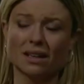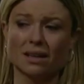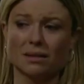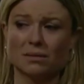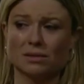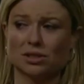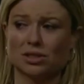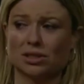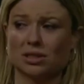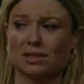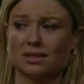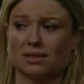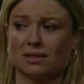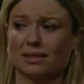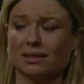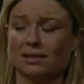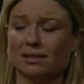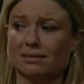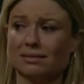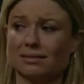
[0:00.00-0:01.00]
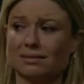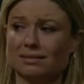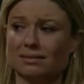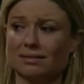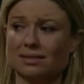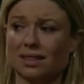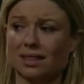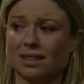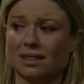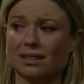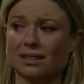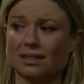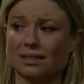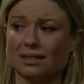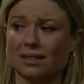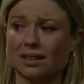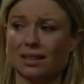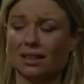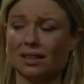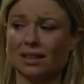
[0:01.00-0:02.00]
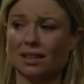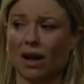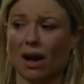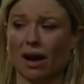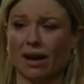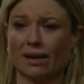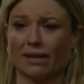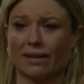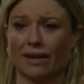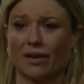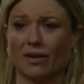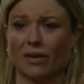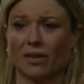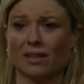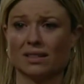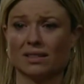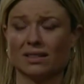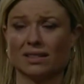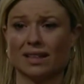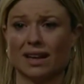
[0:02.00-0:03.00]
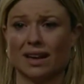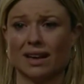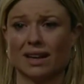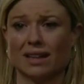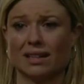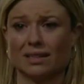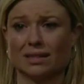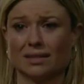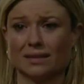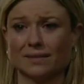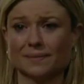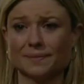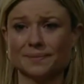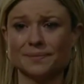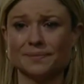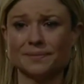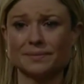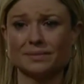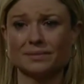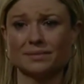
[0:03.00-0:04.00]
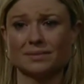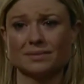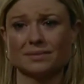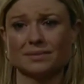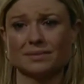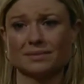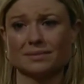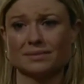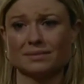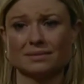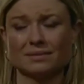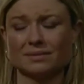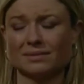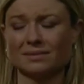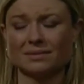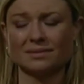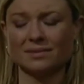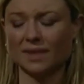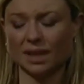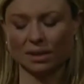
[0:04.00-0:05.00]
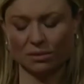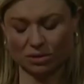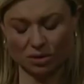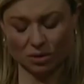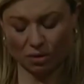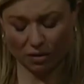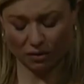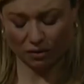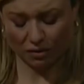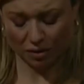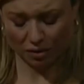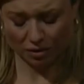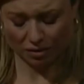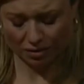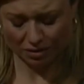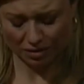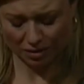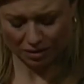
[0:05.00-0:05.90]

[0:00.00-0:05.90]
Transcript: He was just lying there on the stairs. It was awful.